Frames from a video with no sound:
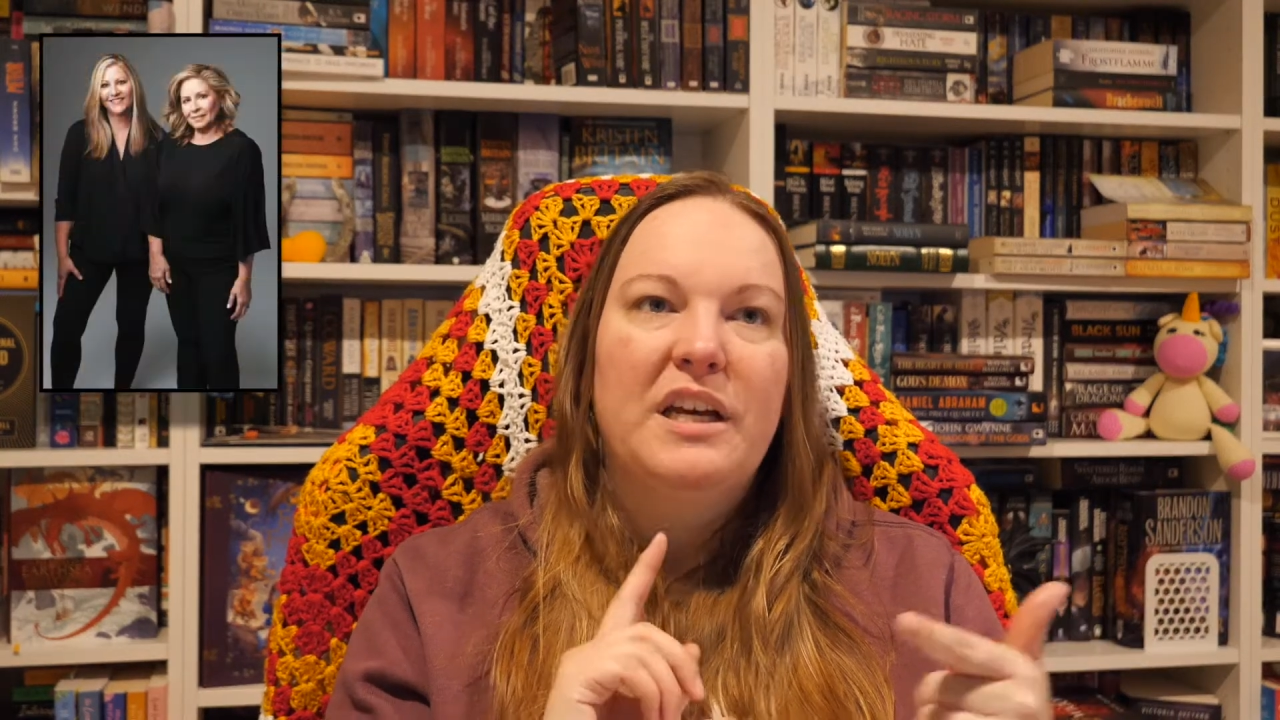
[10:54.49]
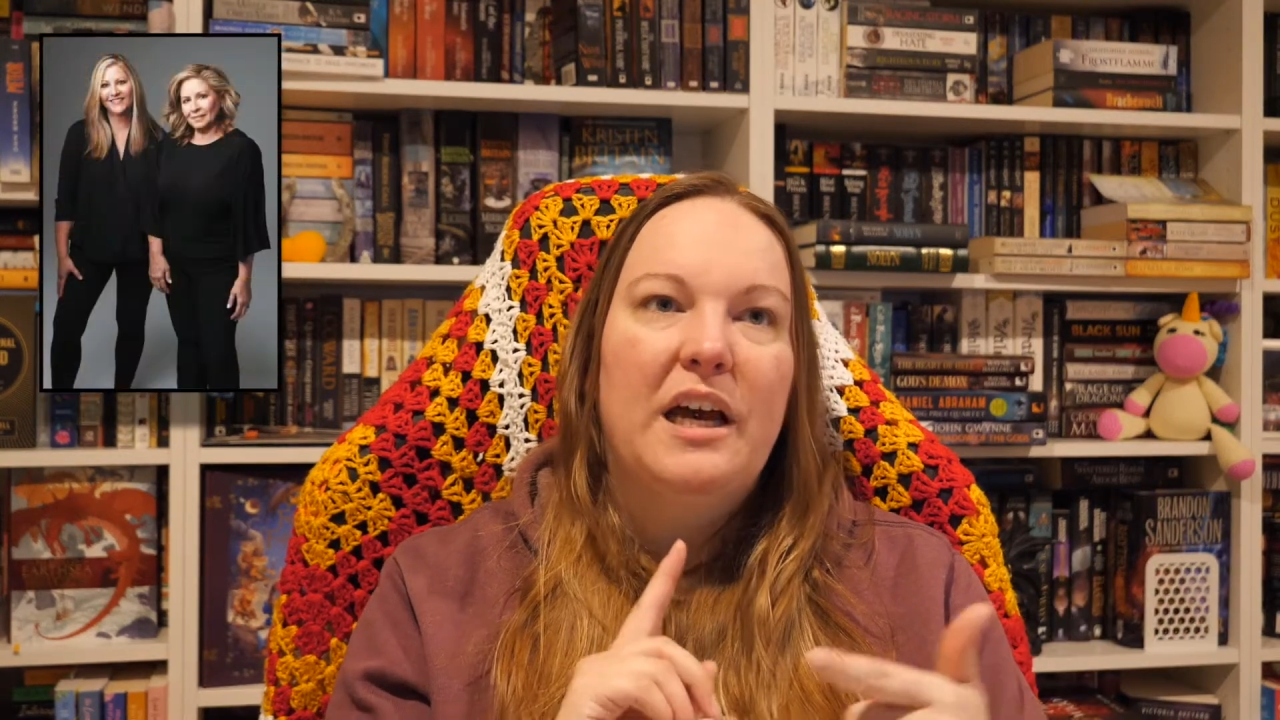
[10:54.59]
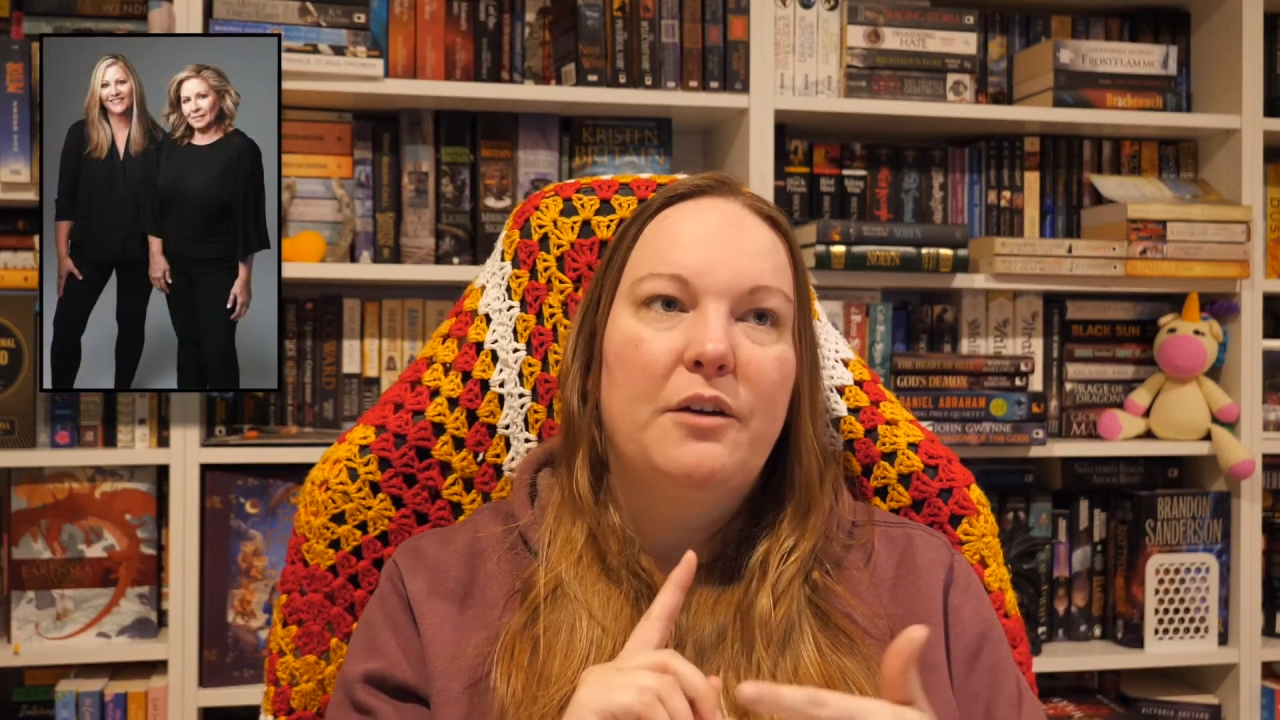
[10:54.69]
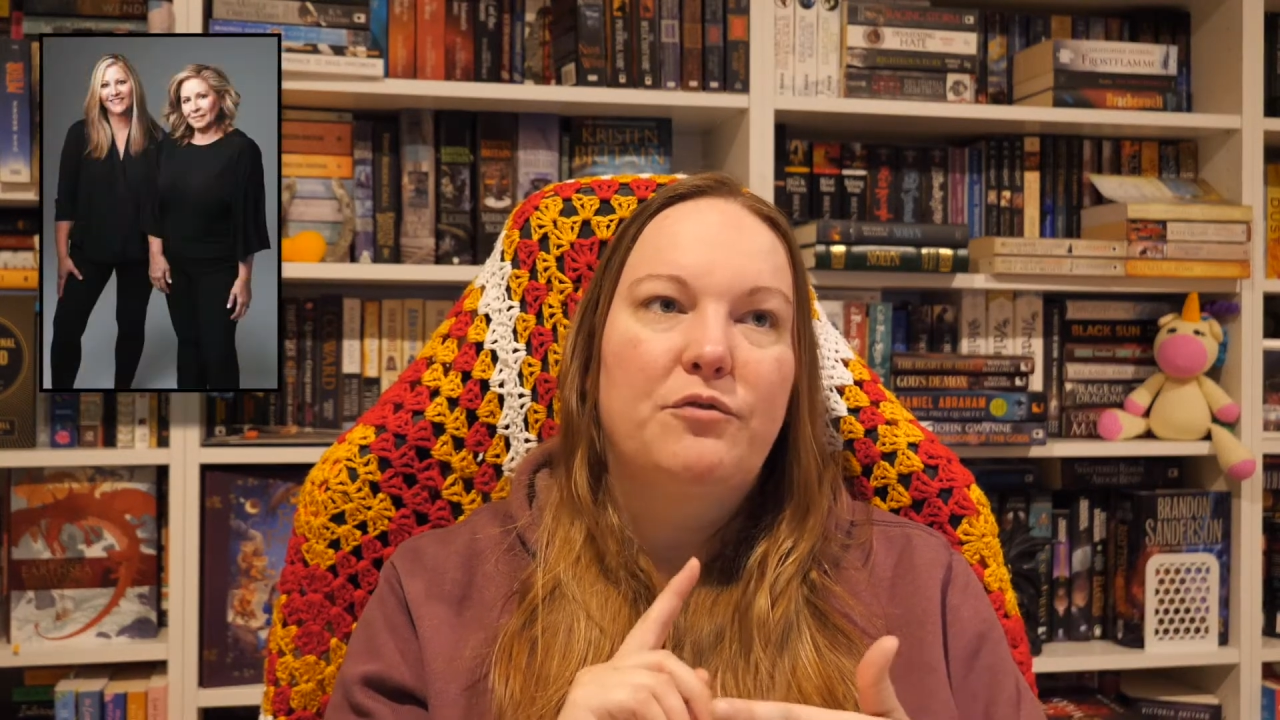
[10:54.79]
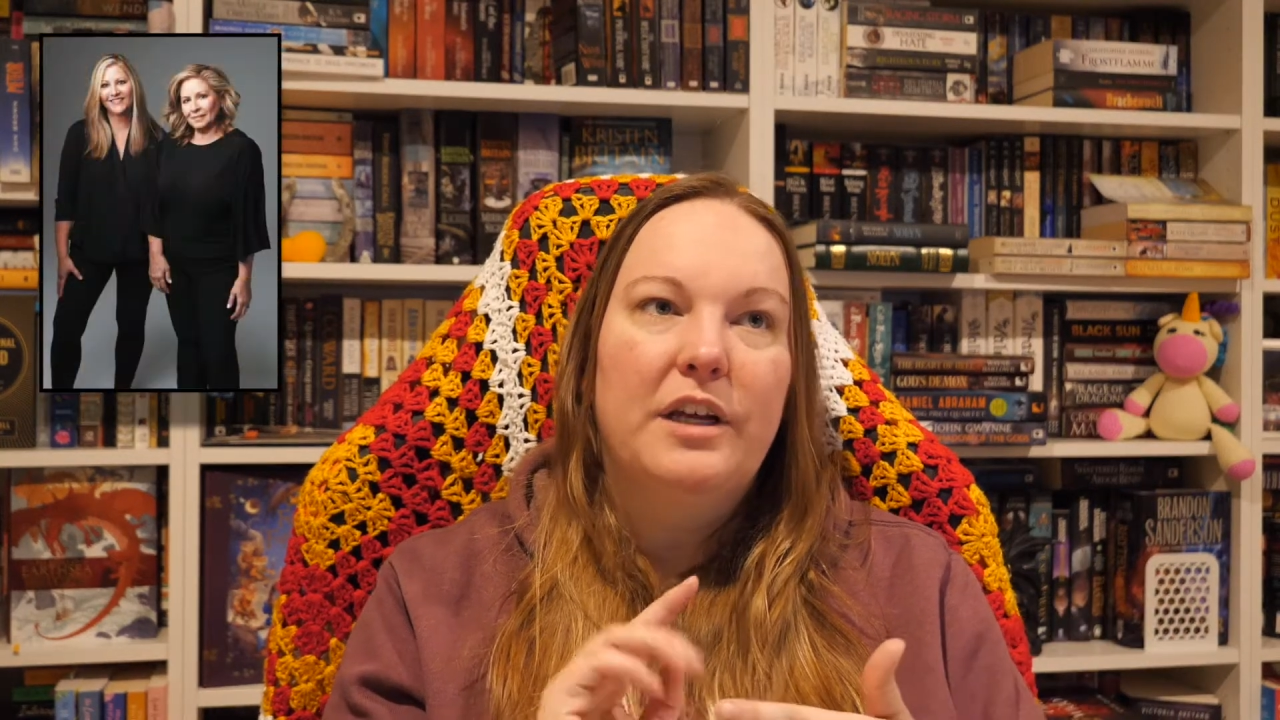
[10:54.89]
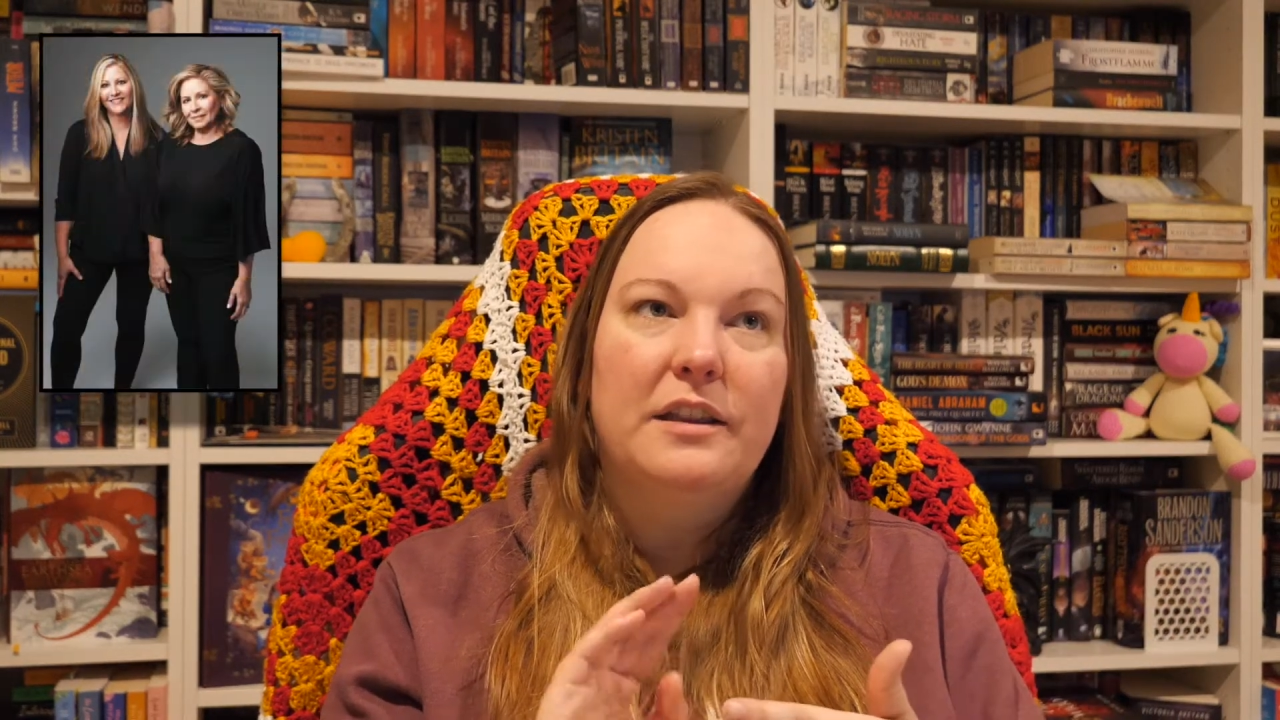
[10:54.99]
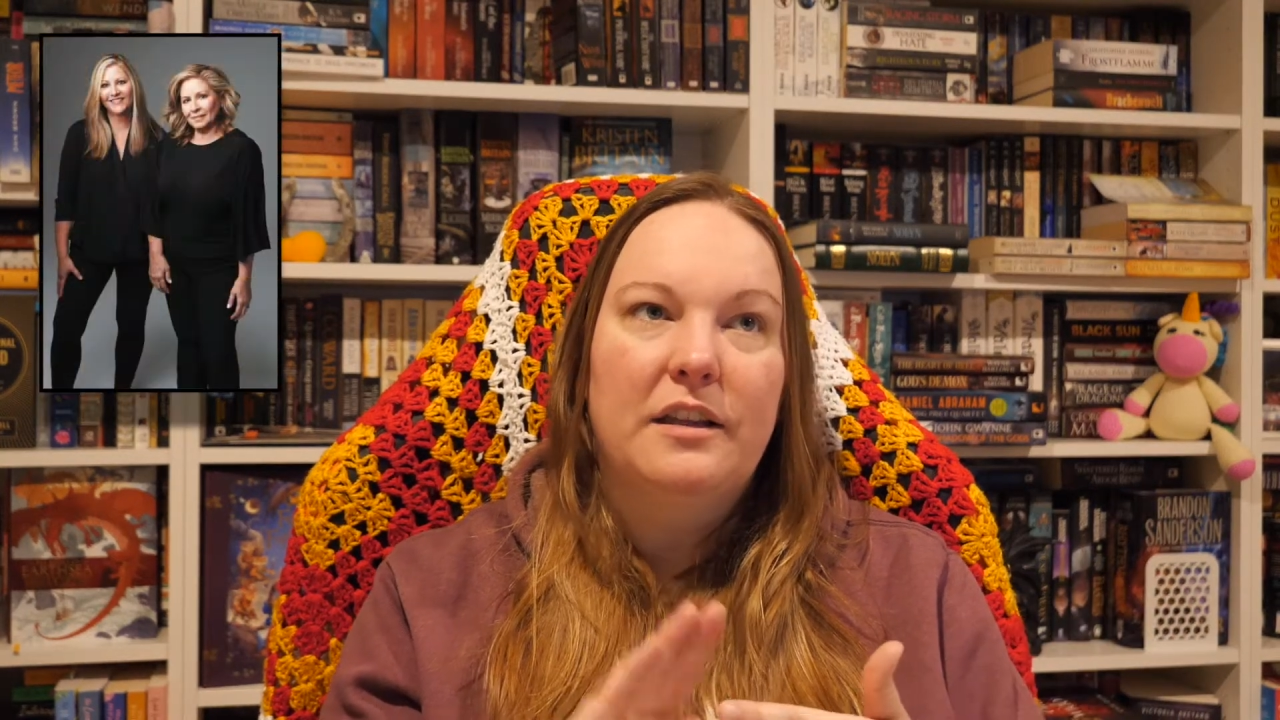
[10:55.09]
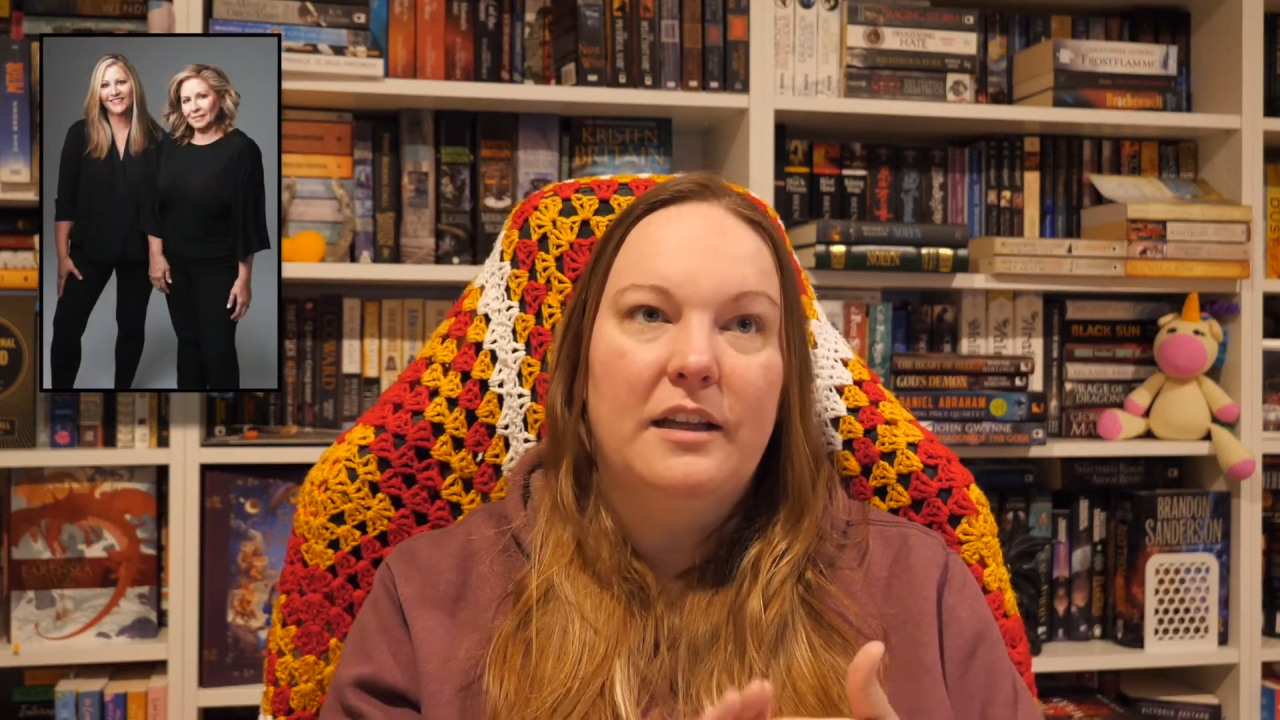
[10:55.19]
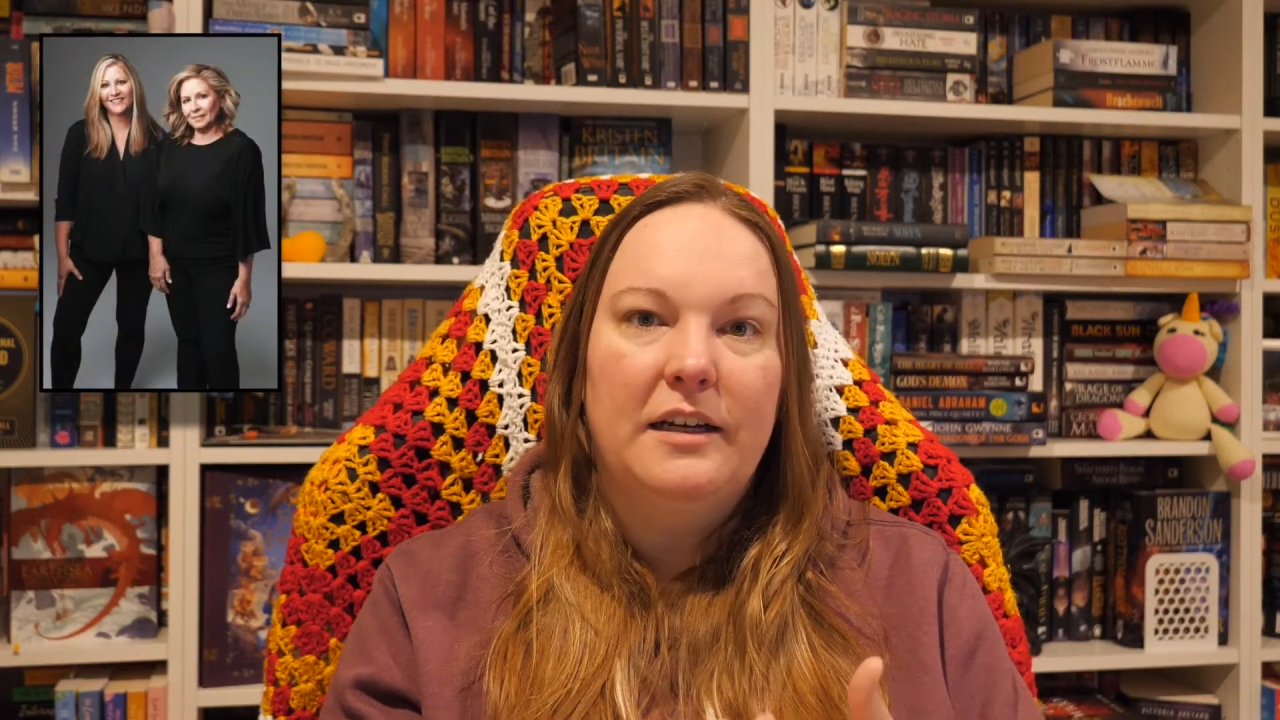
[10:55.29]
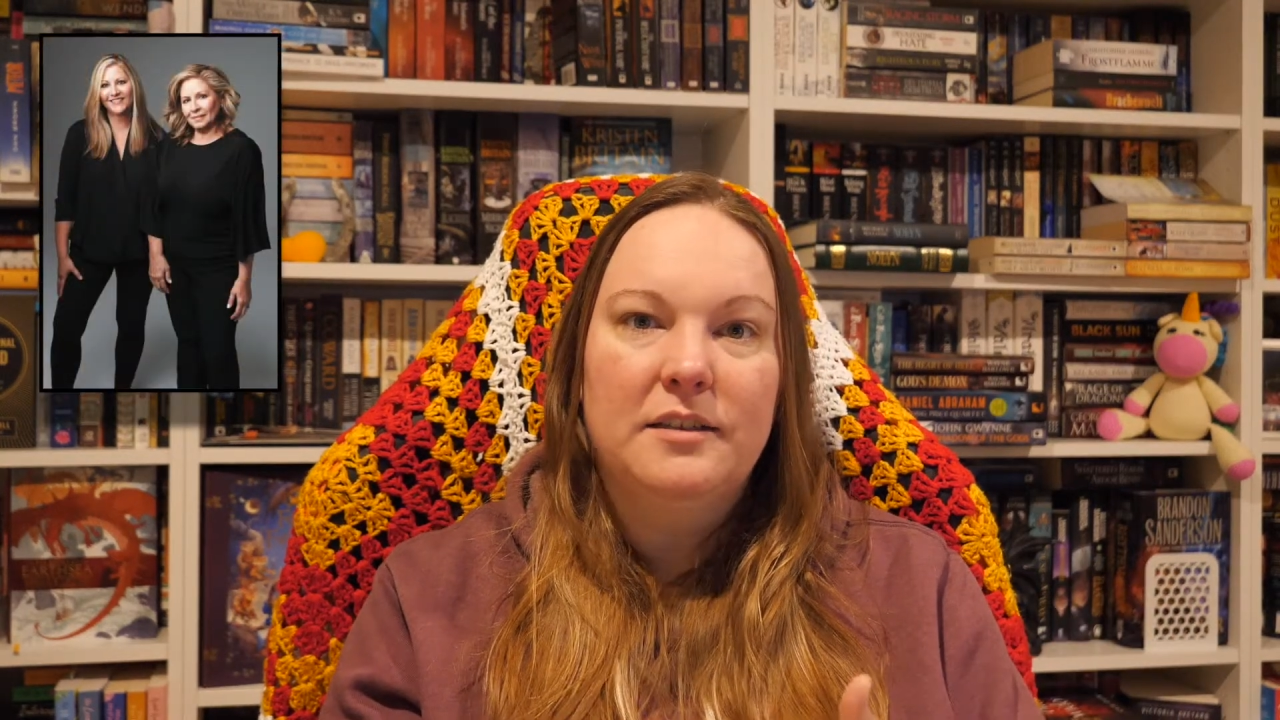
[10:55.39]
I've read
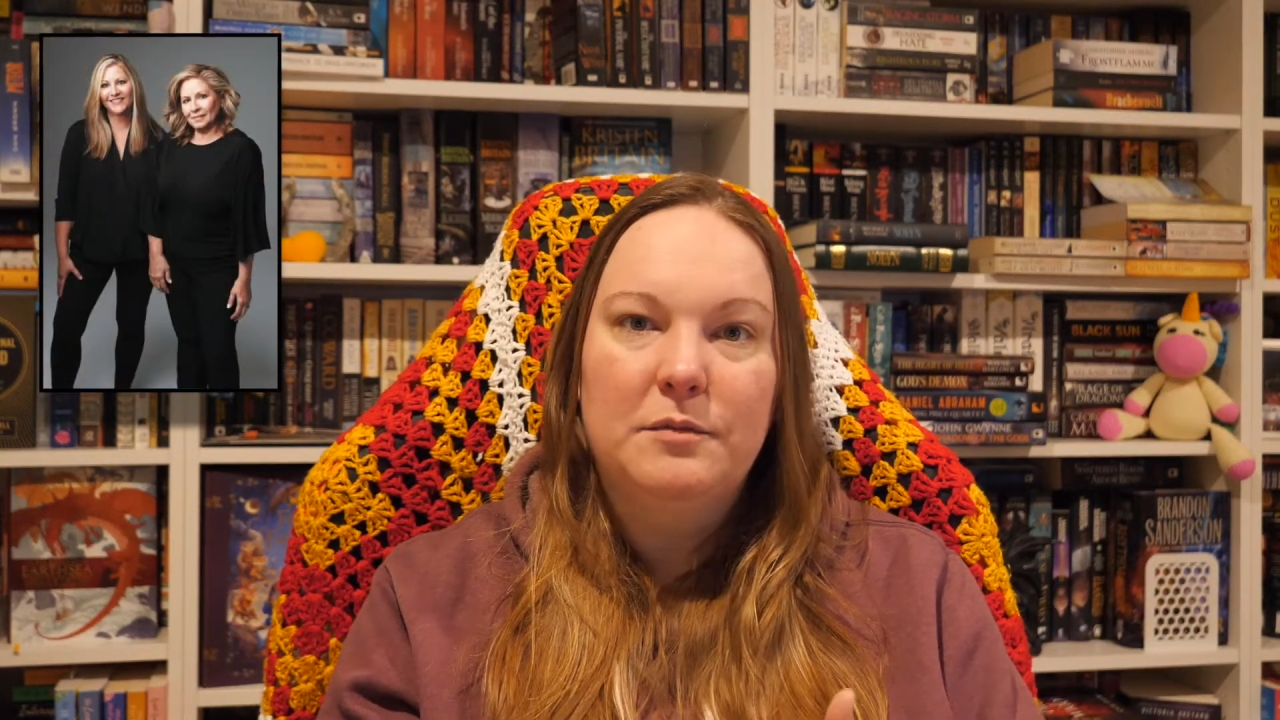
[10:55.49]
The Last